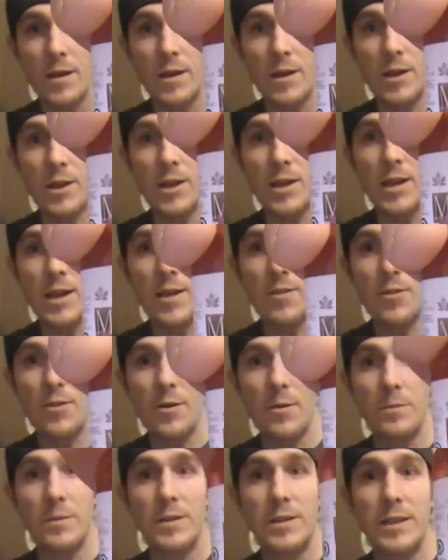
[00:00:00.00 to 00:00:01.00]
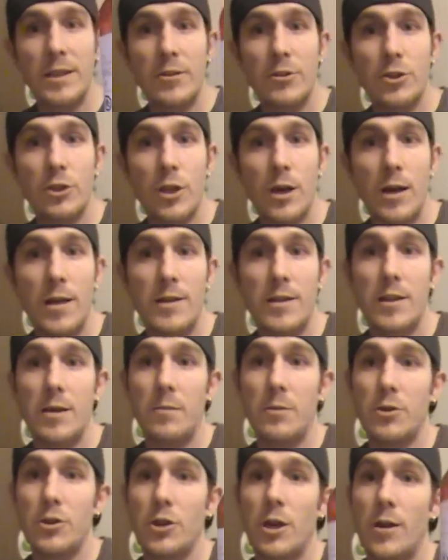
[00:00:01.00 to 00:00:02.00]
you can get them single shot,
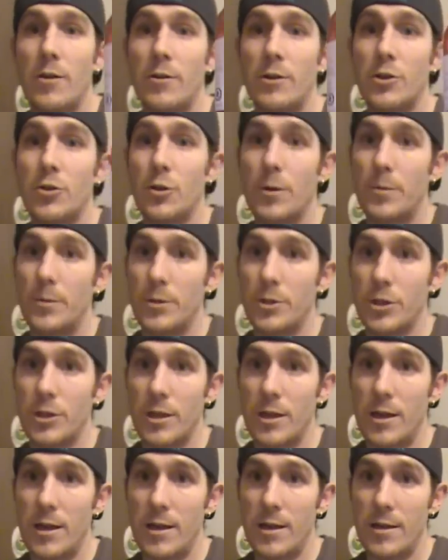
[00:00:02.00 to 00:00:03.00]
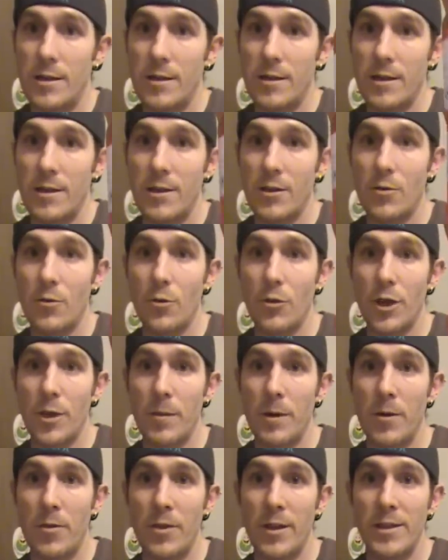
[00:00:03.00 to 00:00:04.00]
double shot, or triple shot. And the cool thing
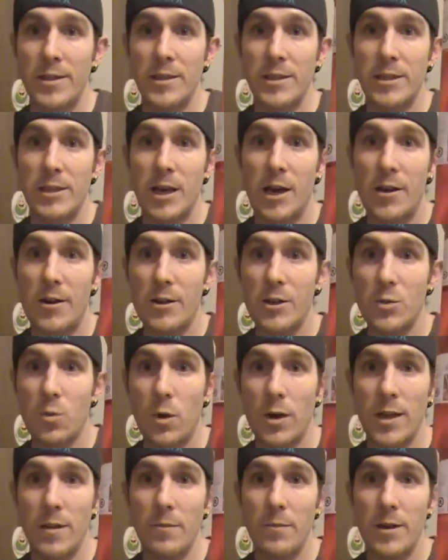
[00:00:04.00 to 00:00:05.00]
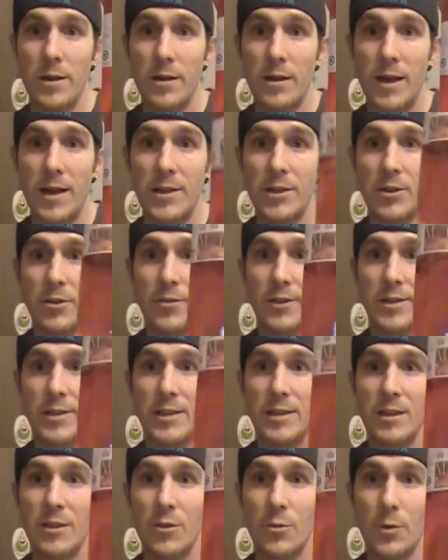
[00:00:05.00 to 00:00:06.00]
about this is 120 mil. I turn this
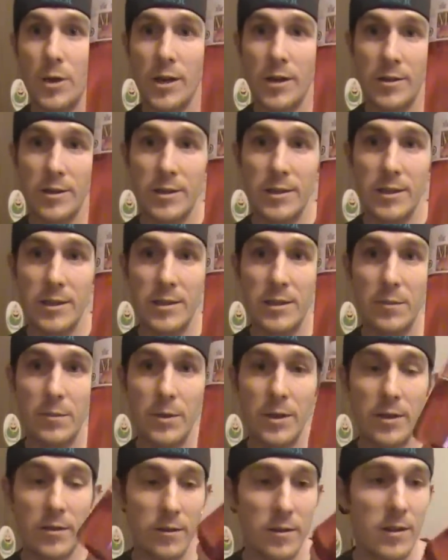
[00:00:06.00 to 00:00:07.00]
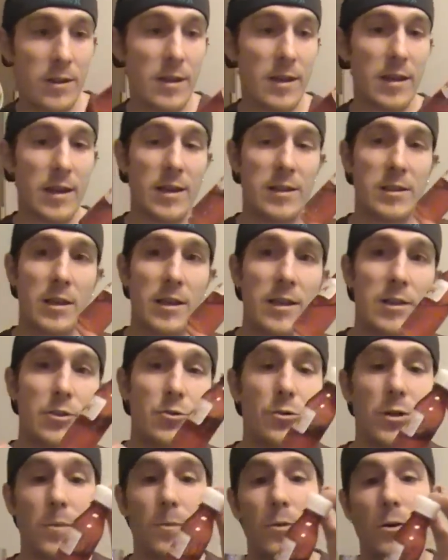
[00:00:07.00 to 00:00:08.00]
into 360 mil. Because on a
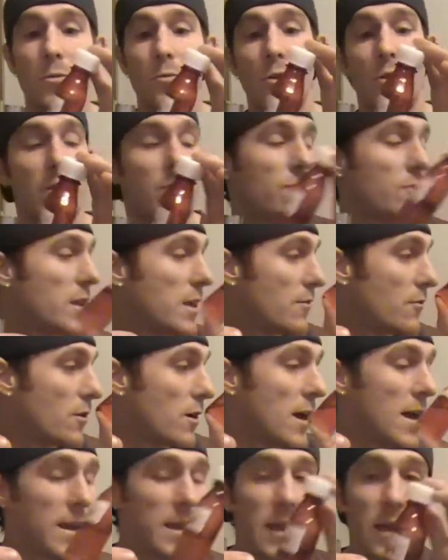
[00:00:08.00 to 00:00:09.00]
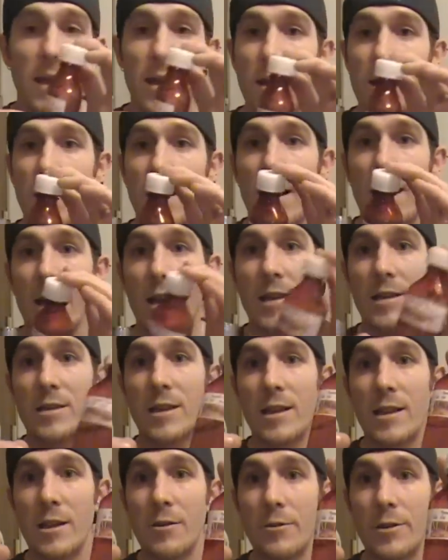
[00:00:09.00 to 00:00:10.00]
dripper, with the flavor I get, I can
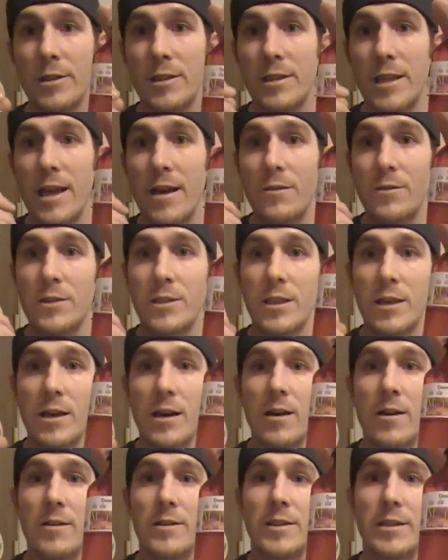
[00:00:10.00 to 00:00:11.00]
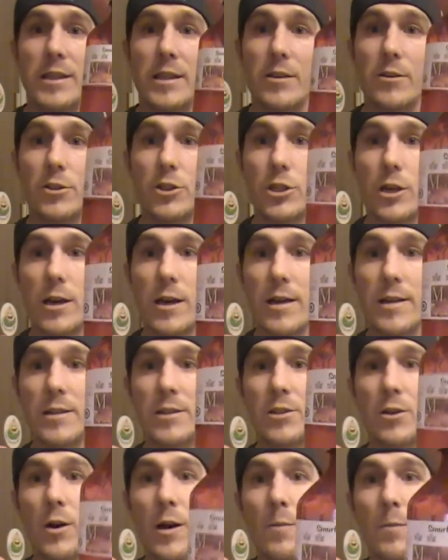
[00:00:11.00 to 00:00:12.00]
dilute this down to single shot.
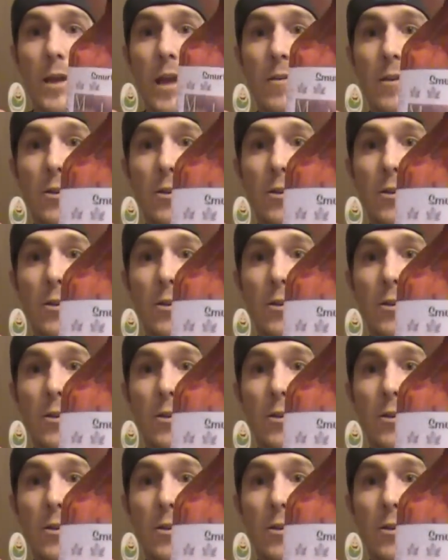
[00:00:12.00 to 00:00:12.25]
So I get